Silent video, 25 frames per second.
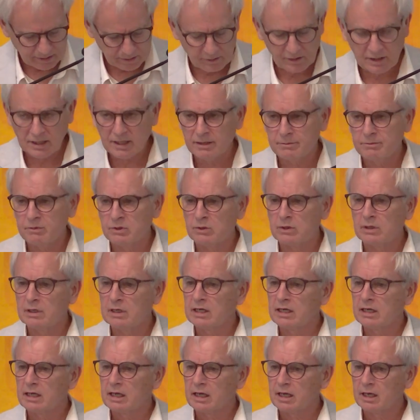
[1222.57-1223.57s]
labor
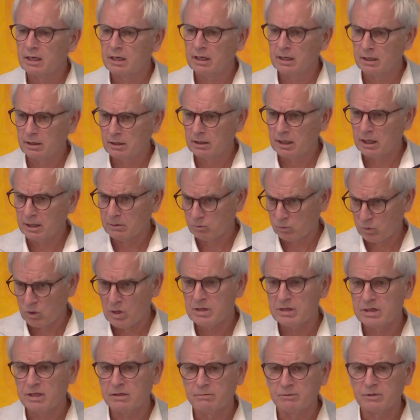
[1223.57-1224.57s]
and
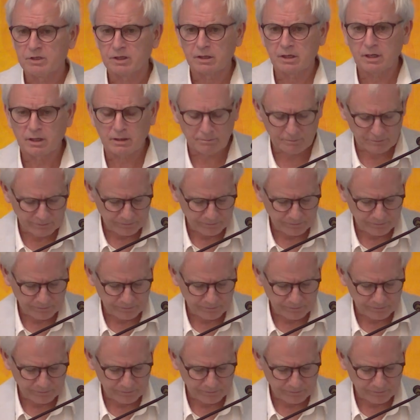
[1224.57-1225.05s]
want them to come.